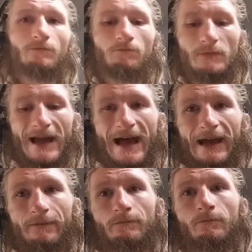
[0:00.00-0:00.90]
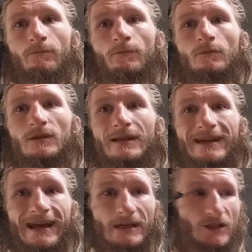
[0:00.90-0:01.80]
that
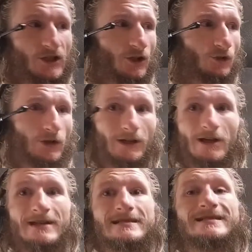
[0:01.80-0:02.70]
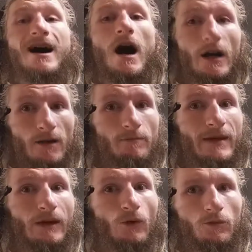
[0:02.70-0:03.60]
today's children could not
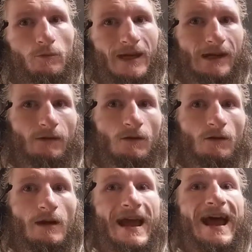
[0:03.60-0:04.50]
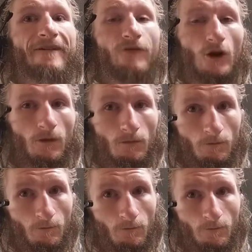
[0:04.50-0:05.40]
compete with me, ever.
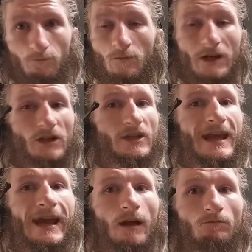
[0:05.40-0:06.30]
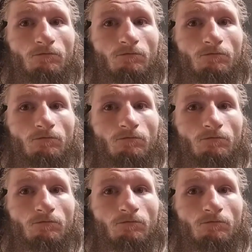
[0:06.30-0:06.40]
They just can't.